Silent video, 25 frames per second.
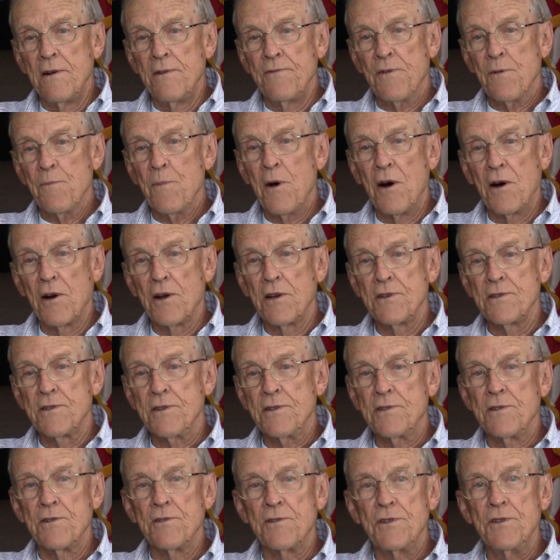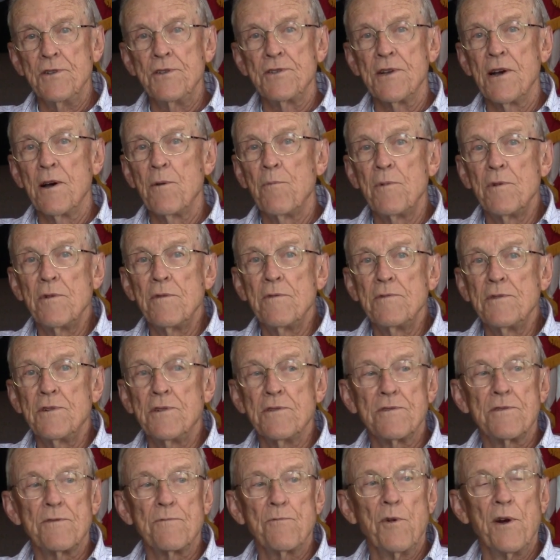from August until December, we were
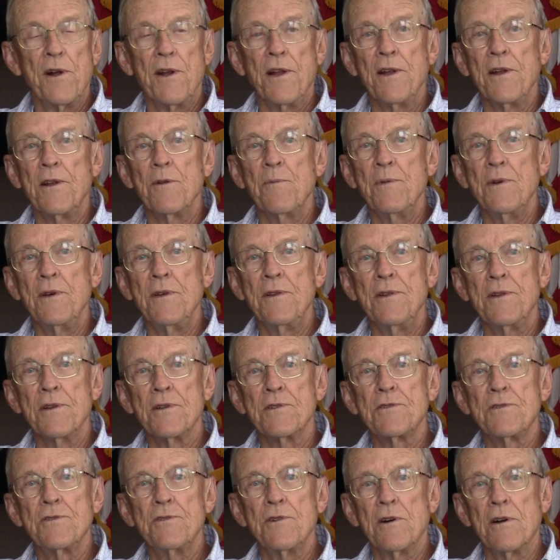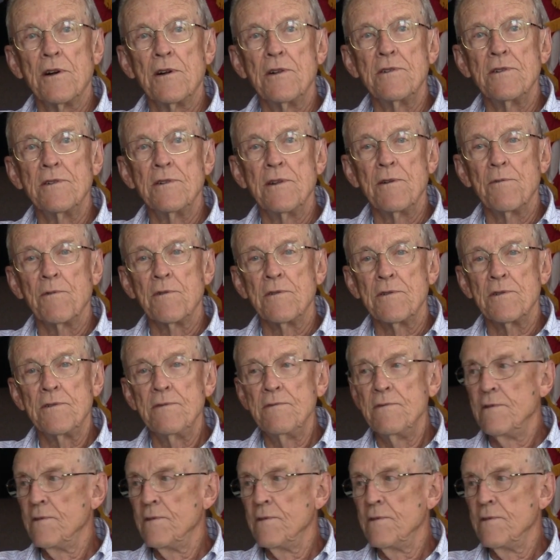just waiting to be discharged, and they were